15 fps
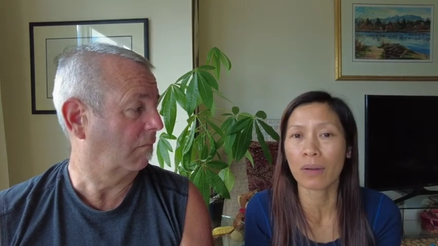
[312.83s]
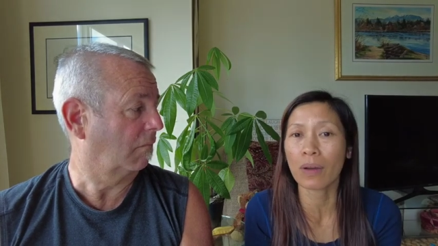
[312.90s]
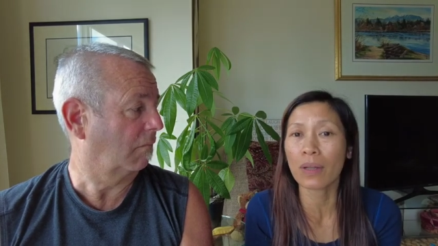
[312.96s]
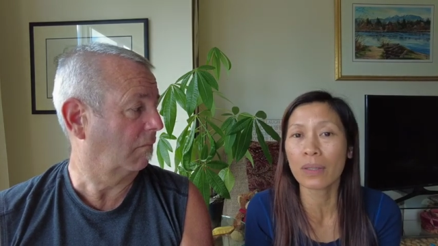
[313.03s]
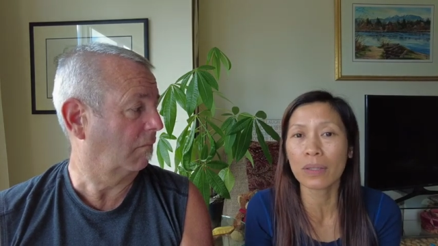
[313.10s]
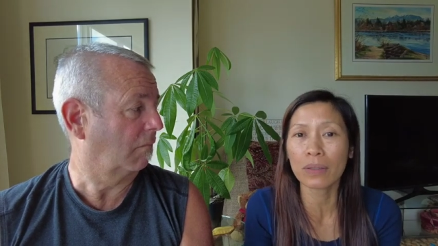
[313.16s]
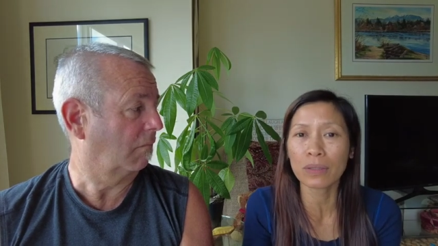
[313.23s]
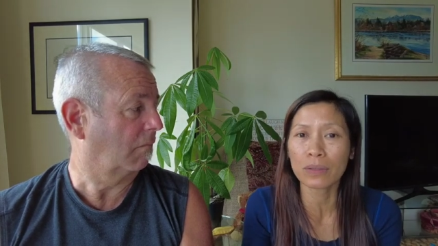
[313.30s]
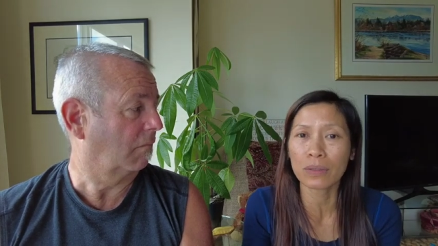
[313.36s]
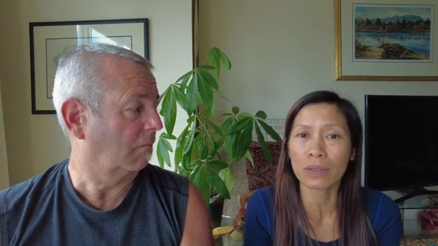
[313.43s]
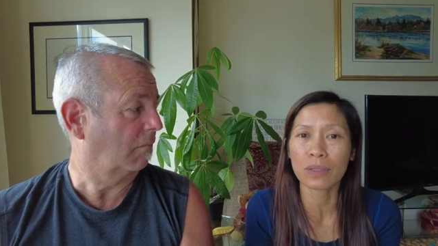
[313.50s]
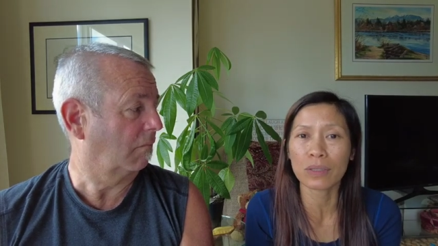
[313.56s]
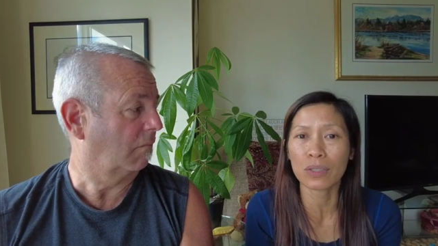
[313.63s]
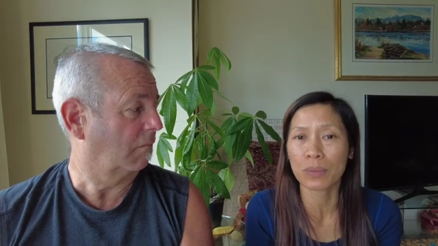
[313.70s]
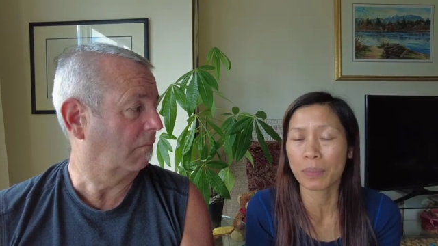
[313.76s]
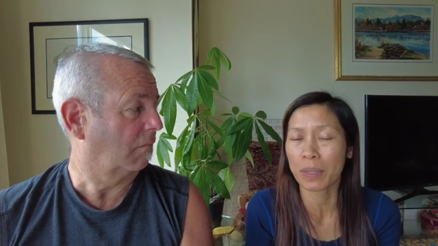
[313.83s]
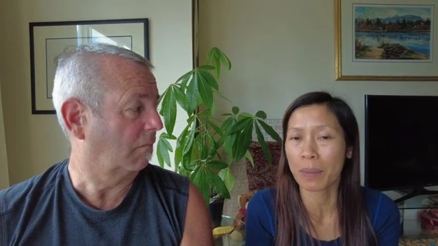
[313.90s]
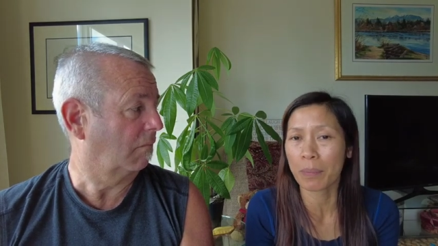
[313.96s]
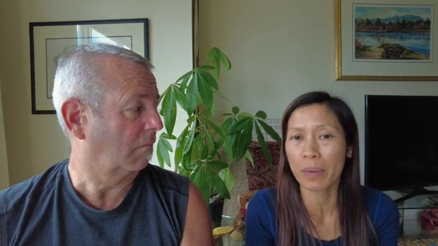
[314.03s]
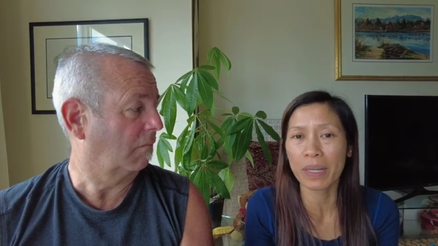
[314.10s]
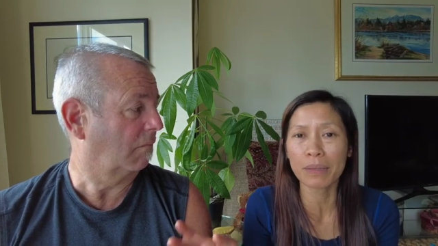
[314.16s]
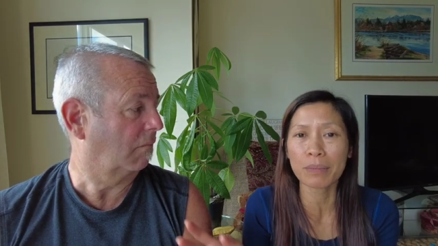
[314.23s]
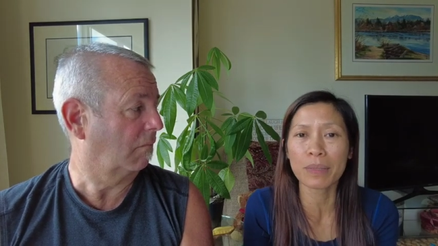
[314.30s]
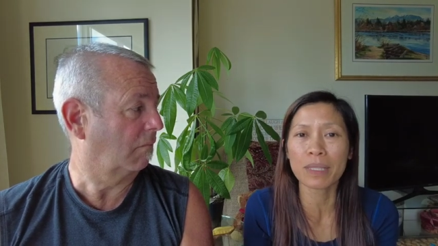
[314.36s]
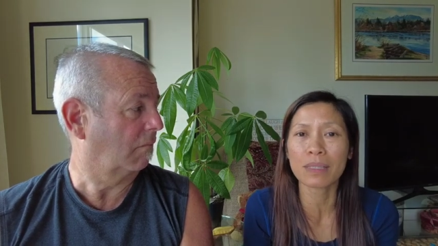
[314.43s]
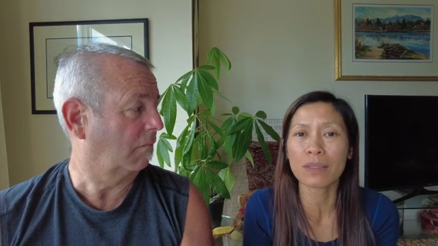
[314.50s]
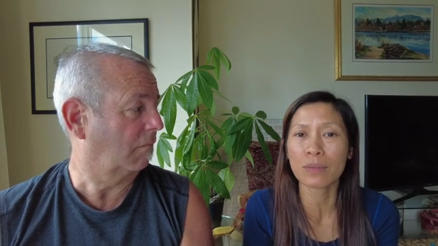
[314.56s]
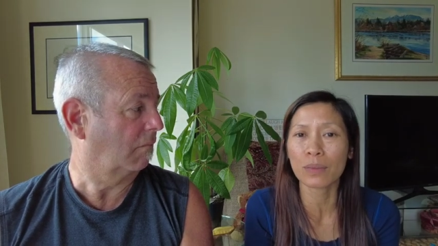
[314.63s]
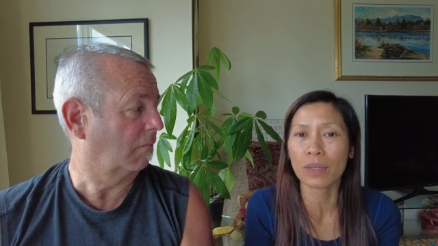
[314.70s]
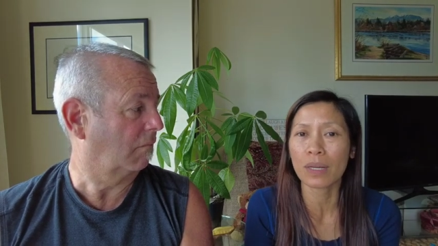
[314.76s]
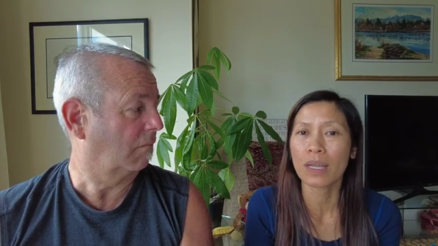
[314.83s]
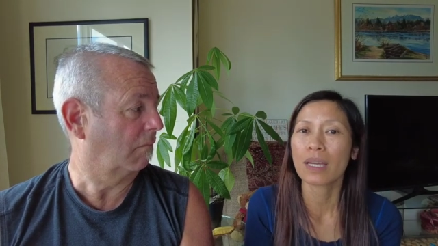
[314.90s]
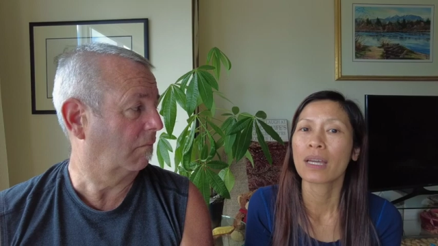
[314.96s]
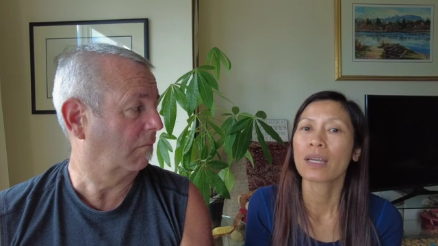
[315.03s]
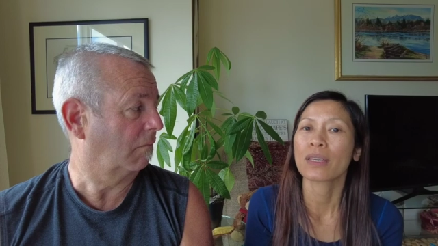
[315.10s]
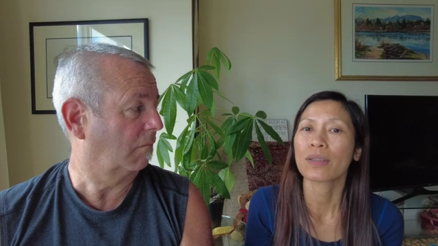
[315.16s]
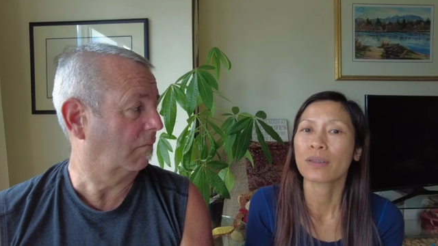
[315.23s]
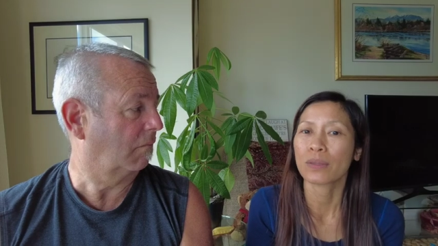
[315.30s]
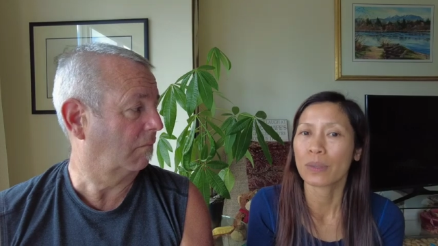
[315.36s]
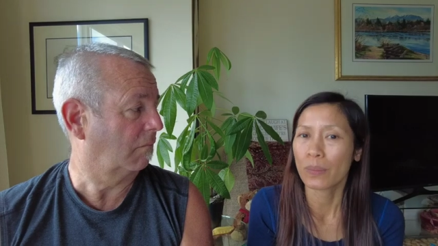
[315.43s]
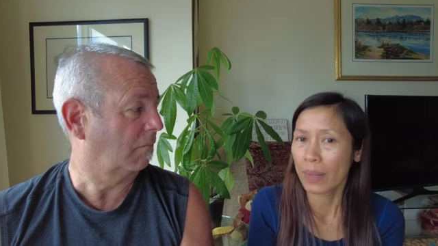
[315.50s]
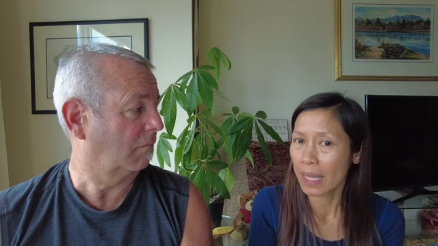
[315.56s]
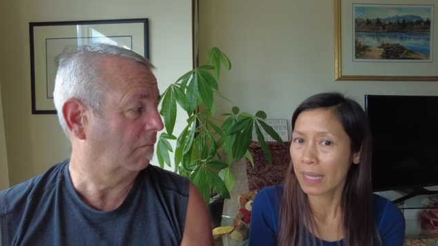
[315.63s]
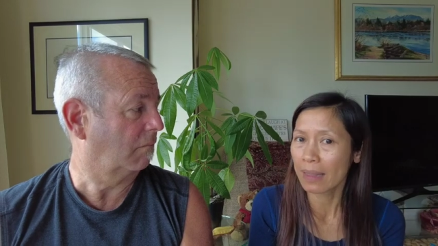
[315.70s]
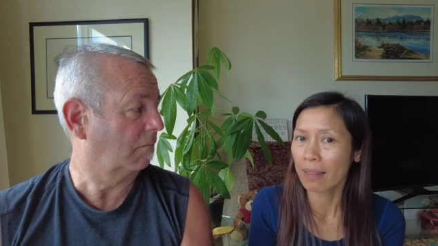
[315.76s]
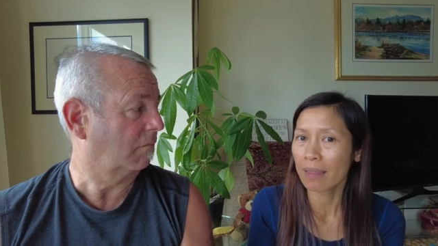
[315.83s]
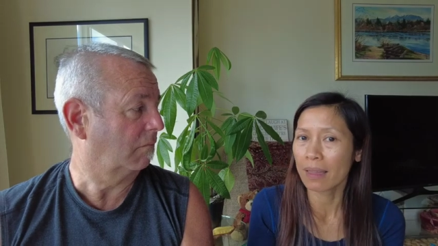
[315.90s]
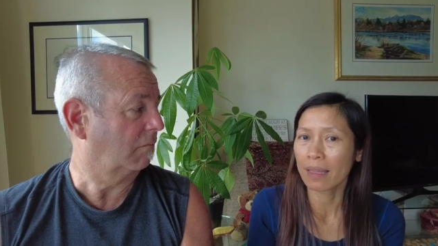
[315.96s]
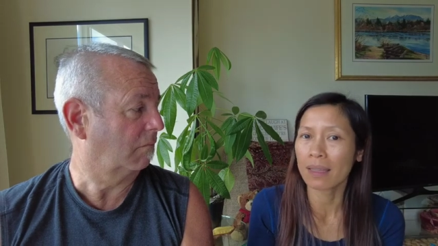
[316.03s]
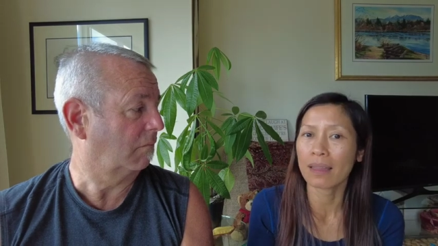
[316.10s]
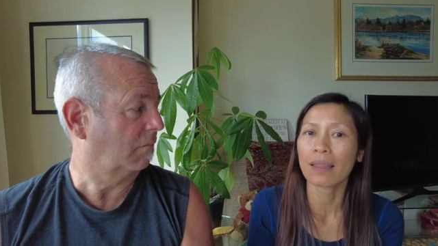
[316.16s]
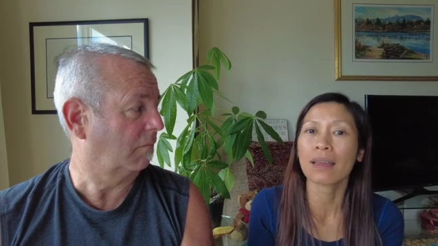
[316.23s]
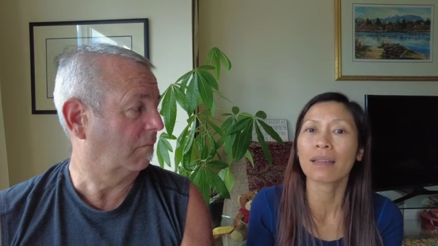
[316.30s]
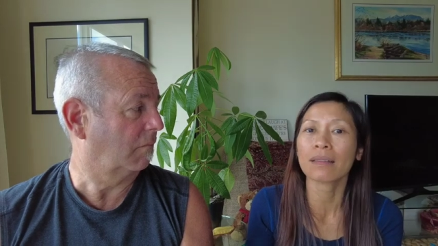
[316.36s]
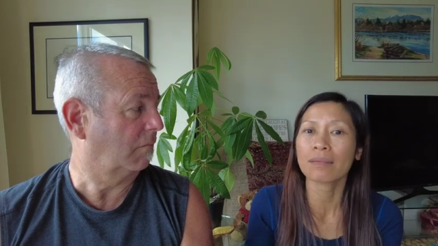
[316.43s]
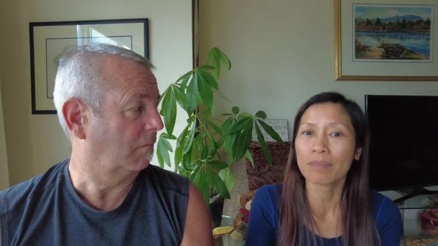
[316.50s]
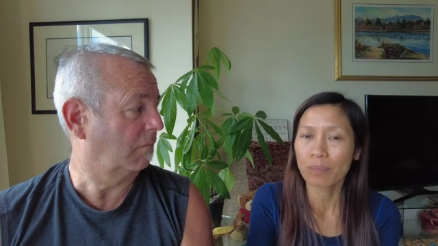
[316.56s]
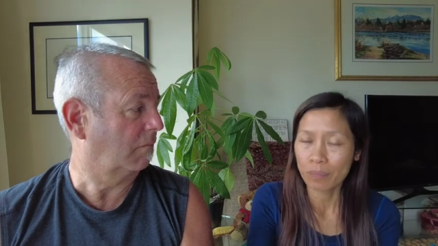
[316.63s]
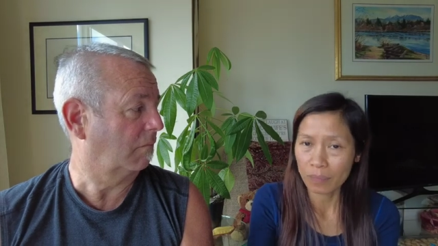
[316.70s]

Speaker 1: condos or cheaper apartments where you could rent and then